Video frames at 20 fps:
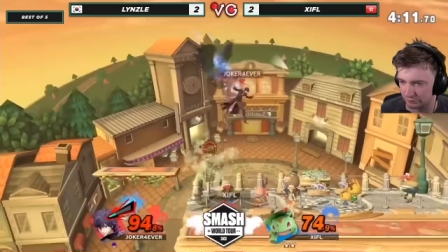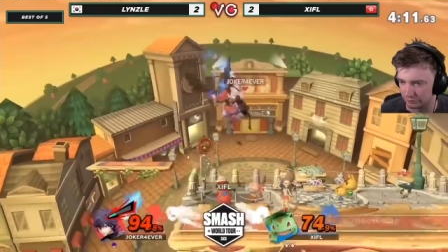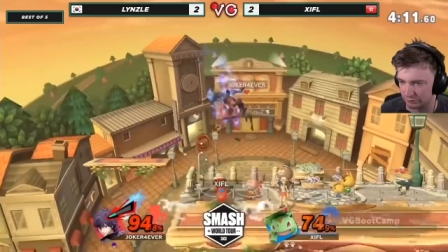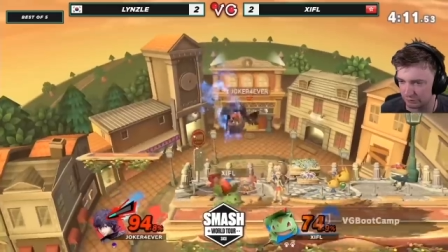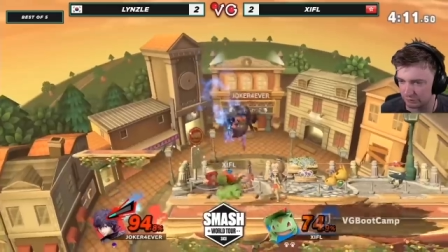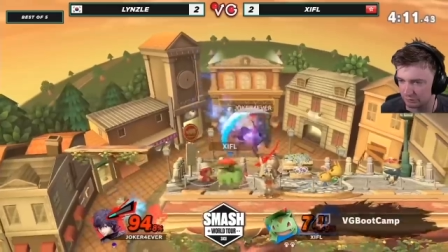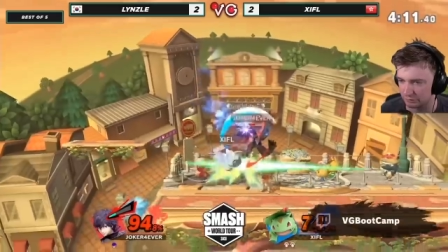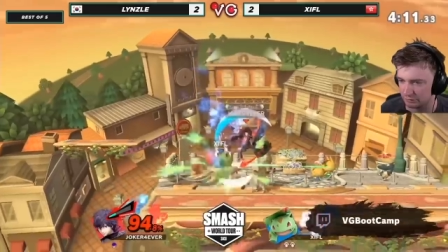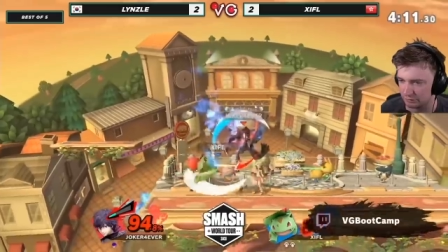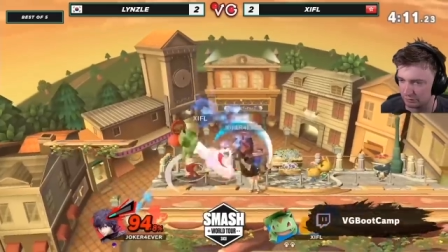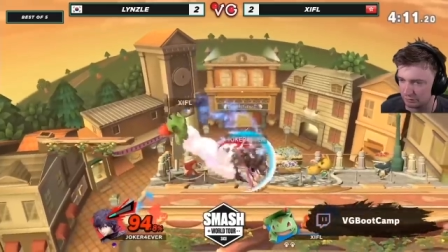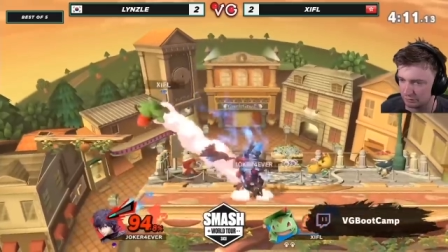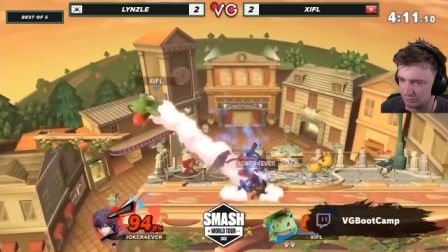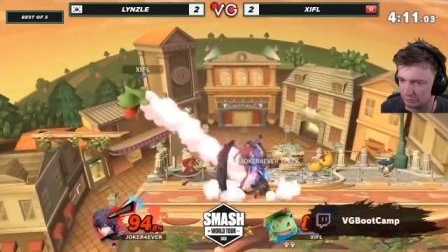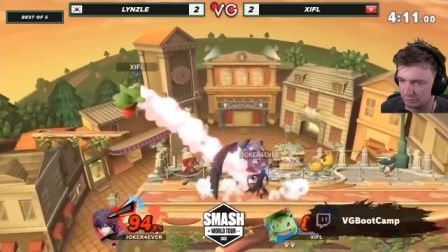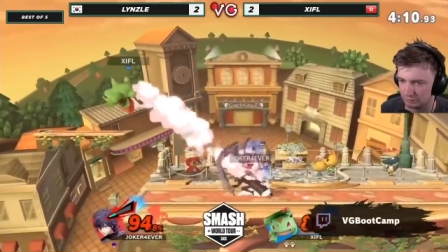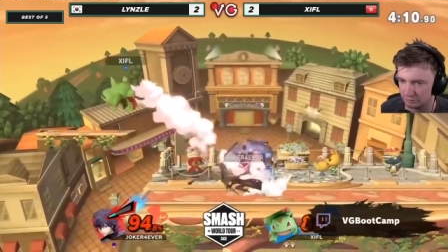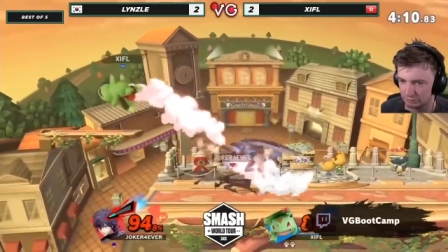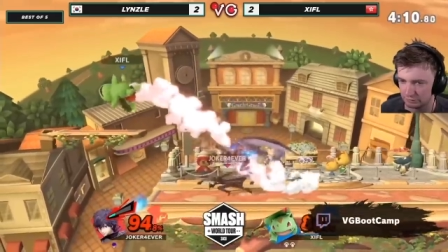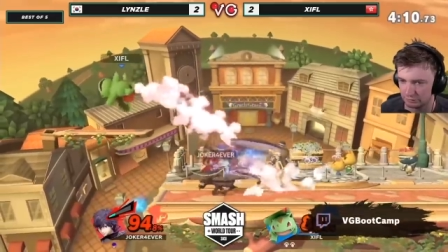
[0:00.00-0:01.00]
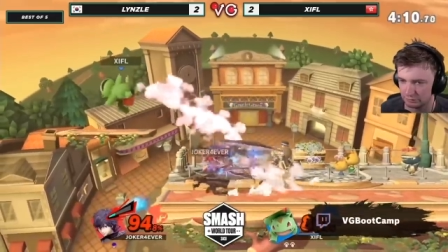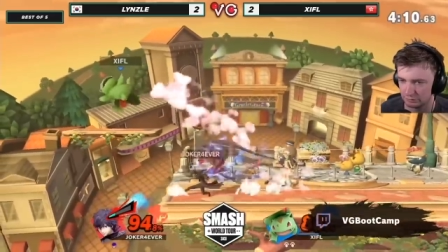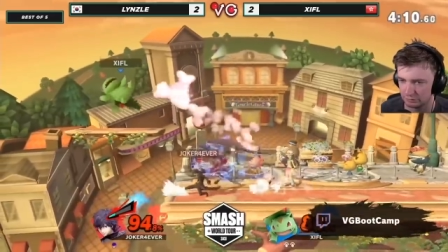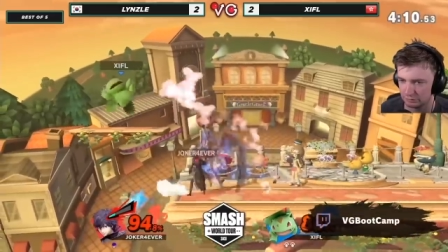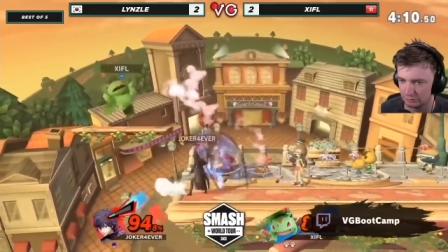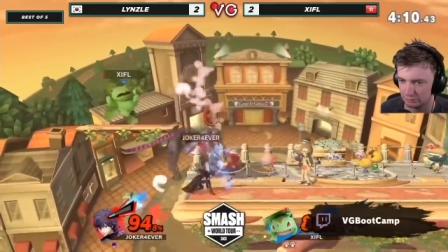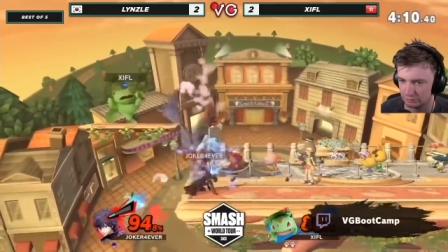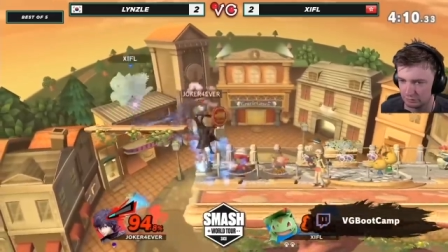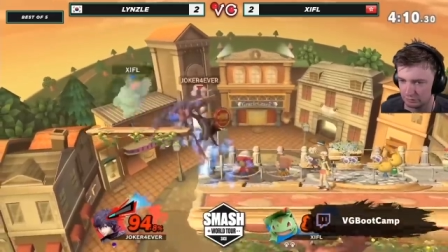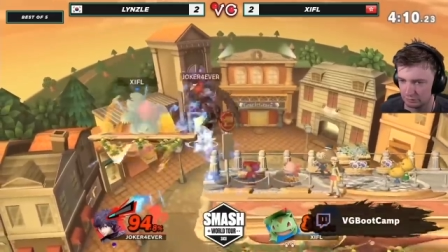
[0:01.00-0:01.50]
Can you get back down? Yes,
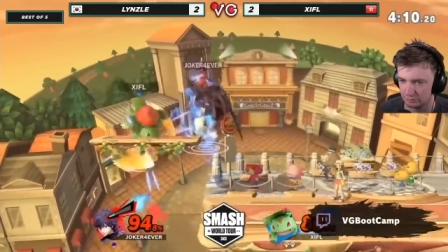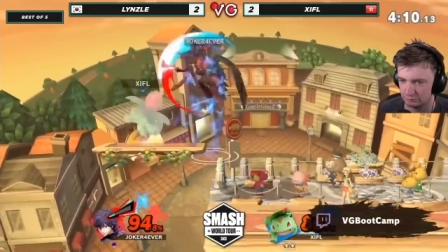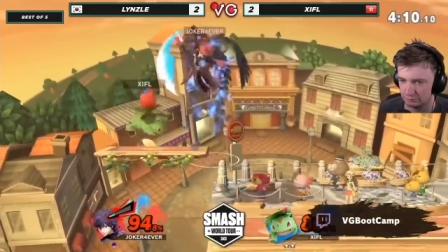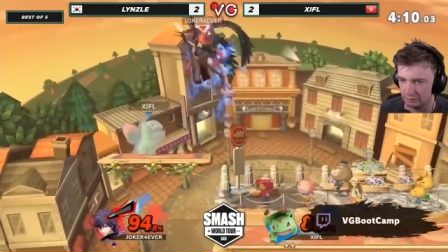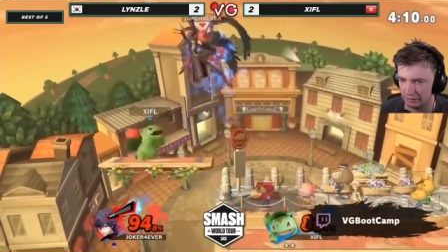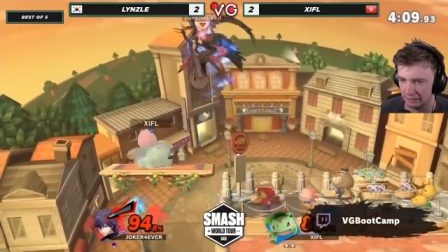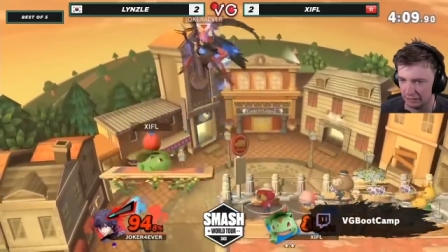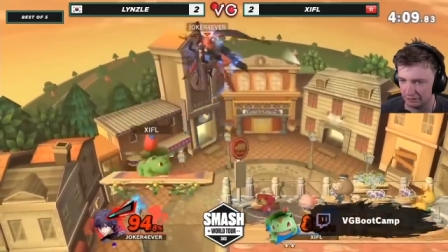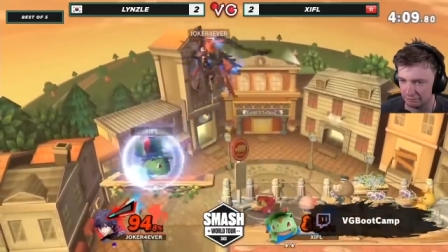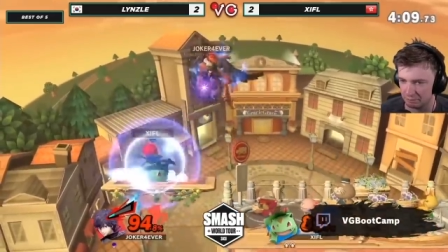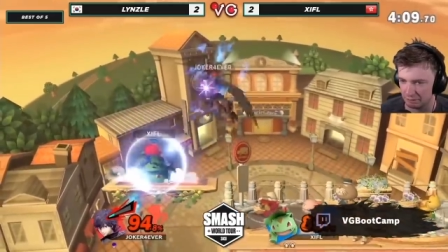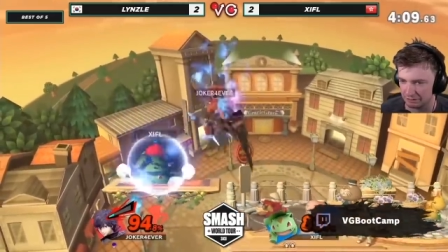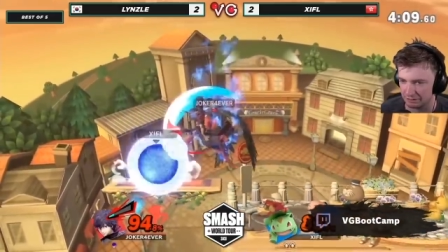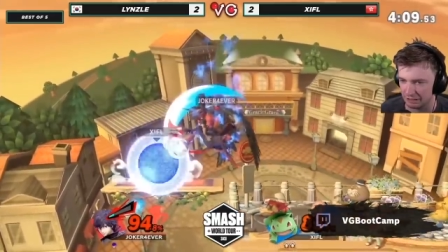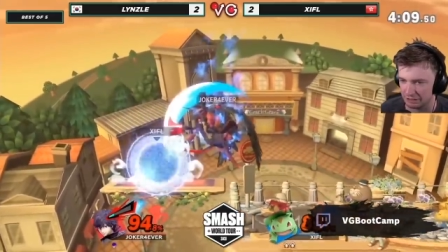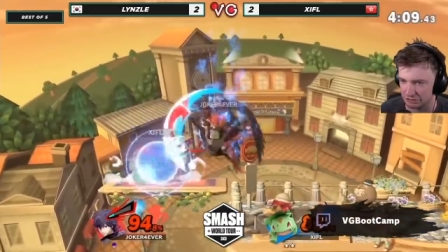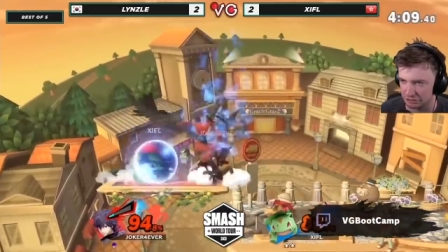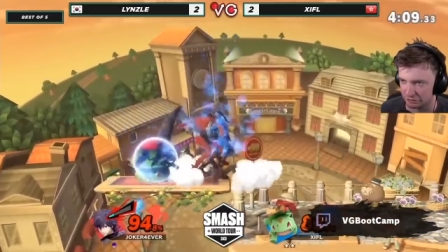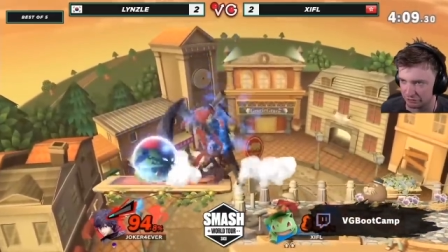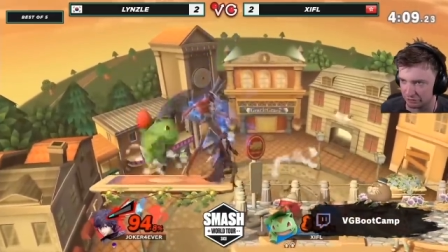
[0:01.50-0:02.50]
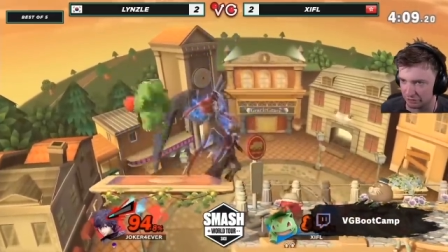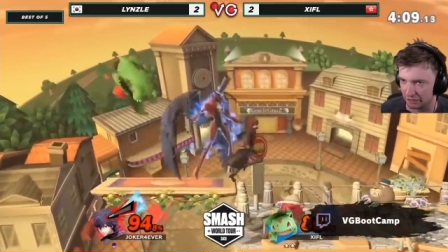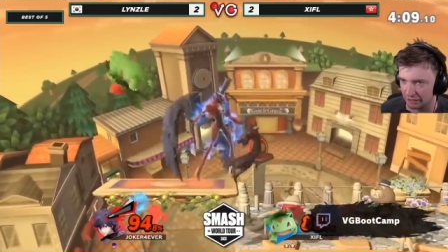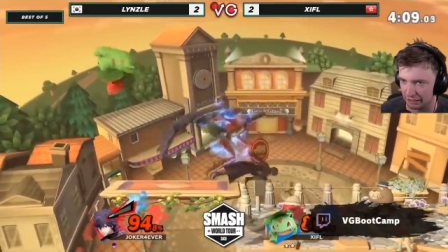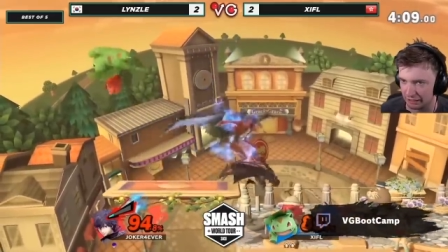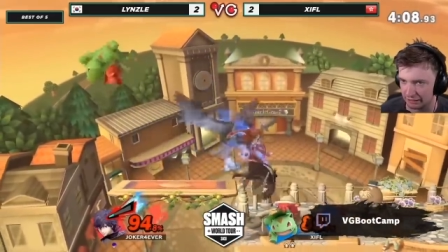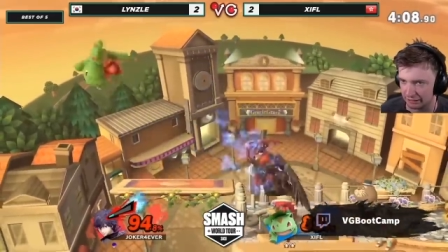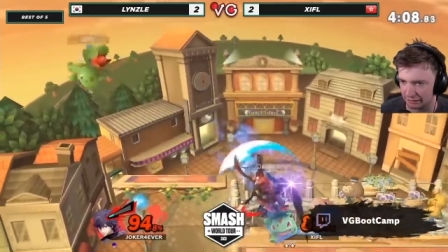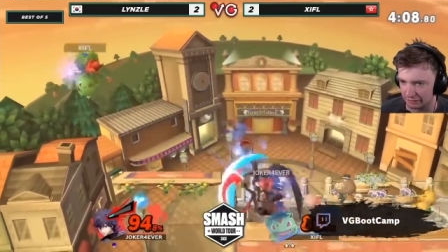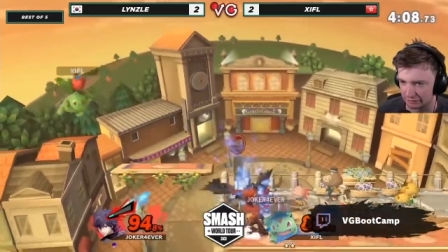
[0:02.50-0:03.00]
he can. My expectations are
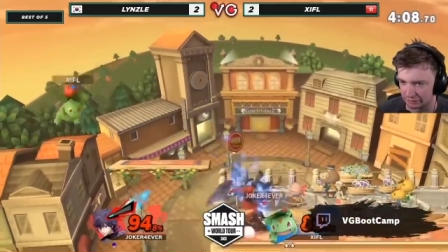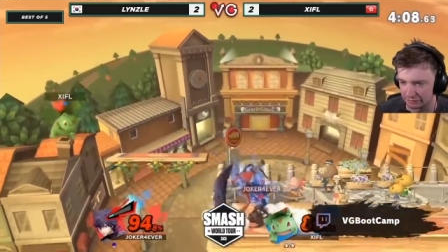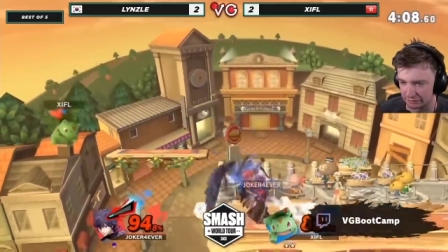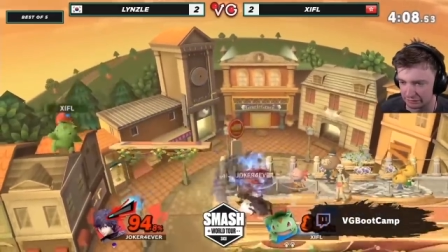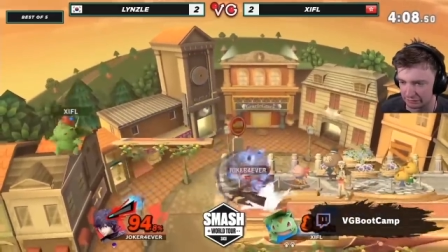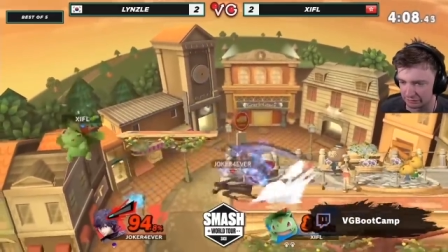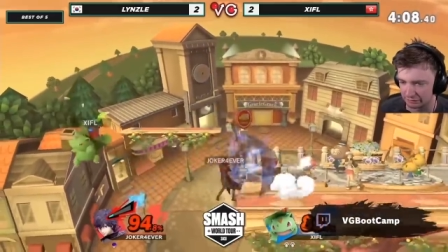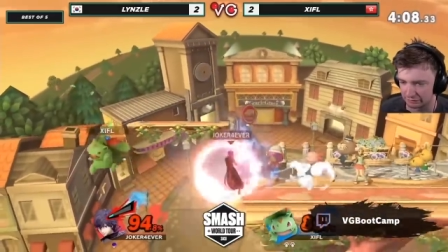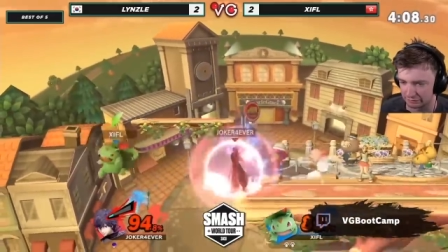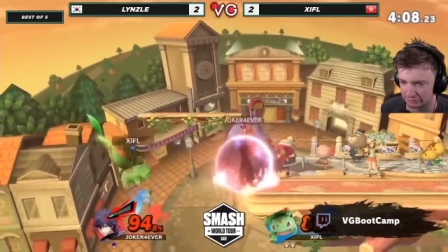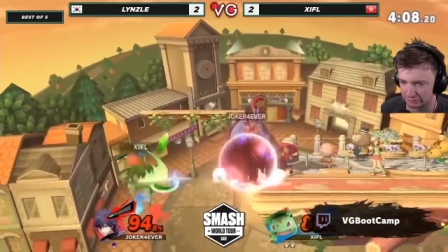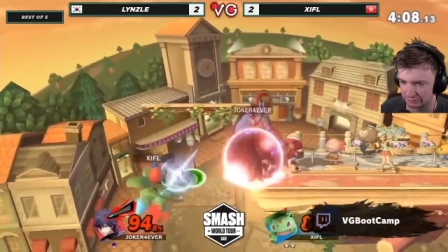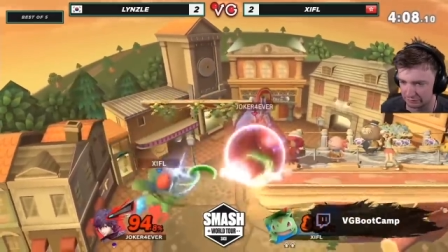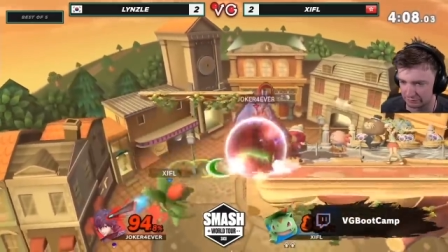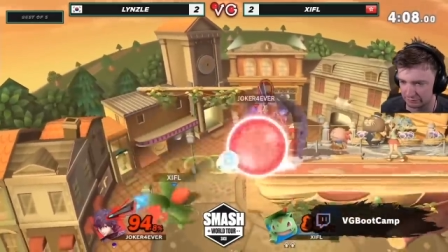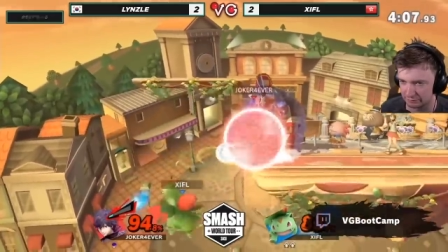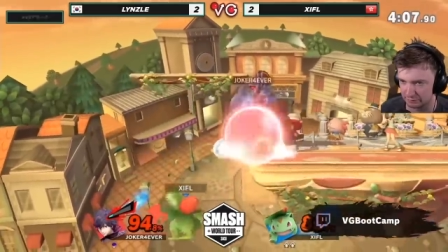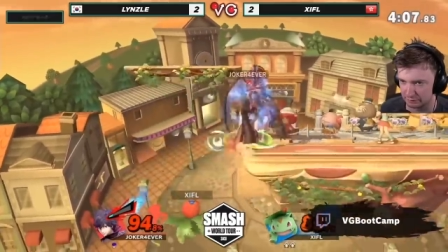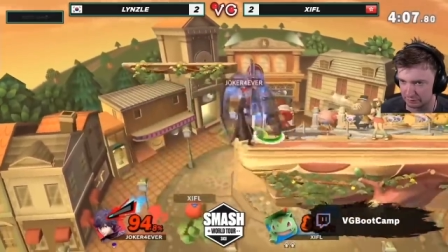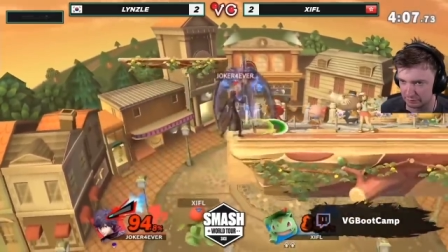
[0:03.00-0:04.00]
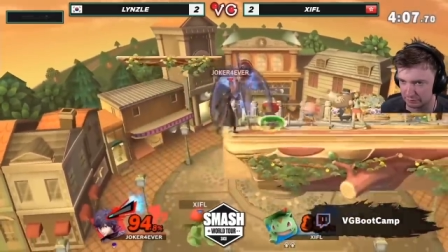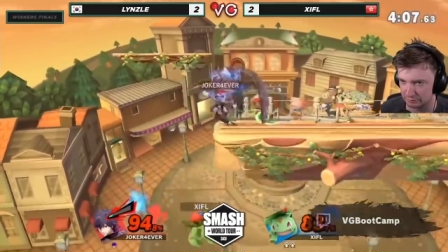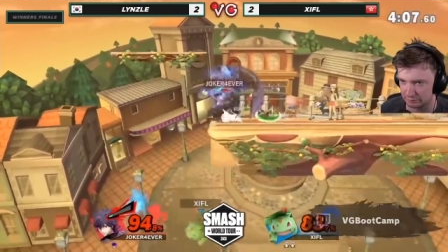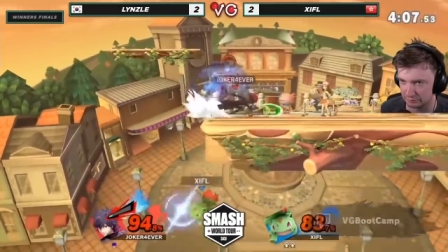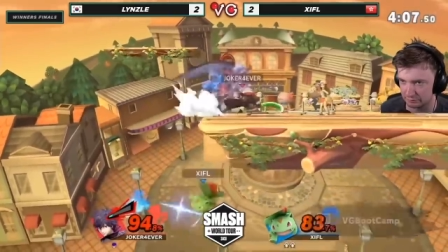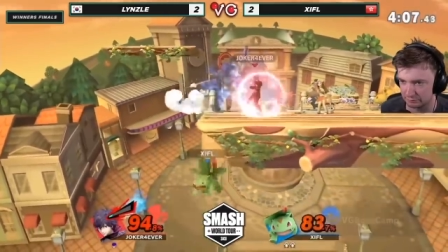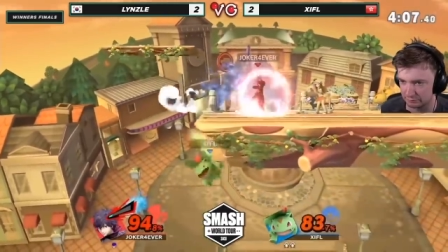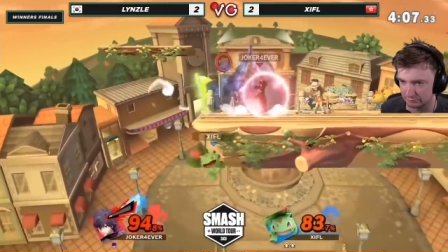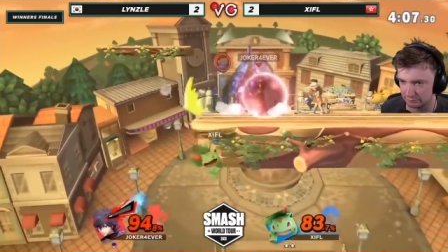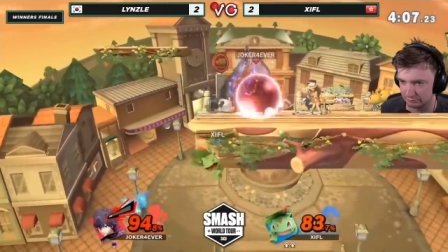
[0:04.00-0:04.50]
high now. so close to the blast zone, a
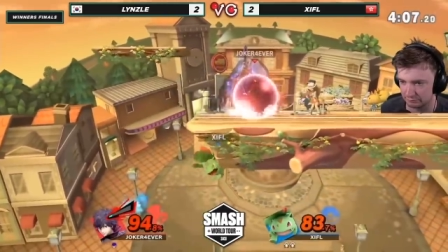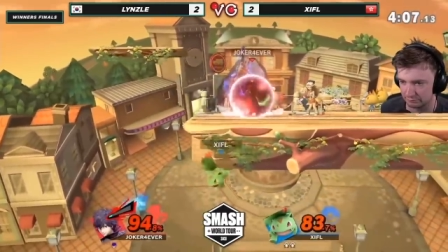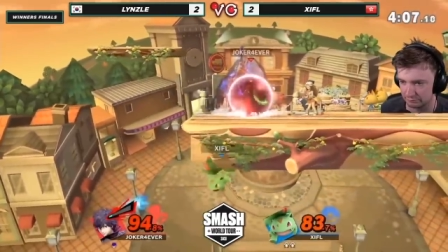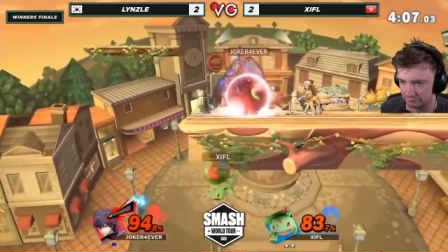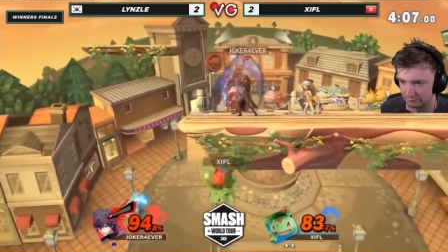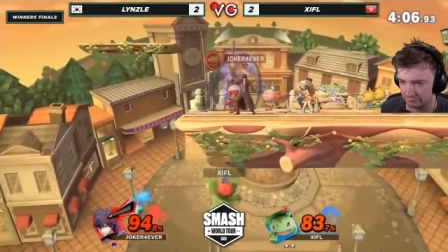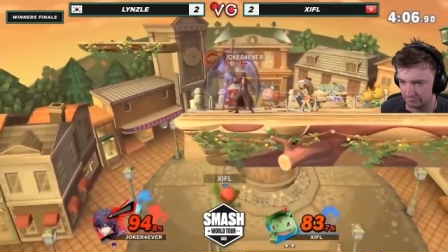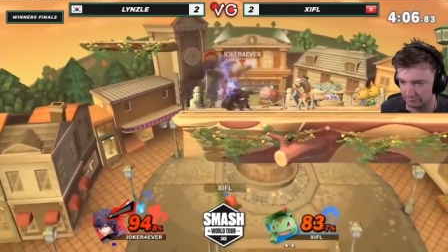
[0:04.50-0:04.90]
backer would kill him.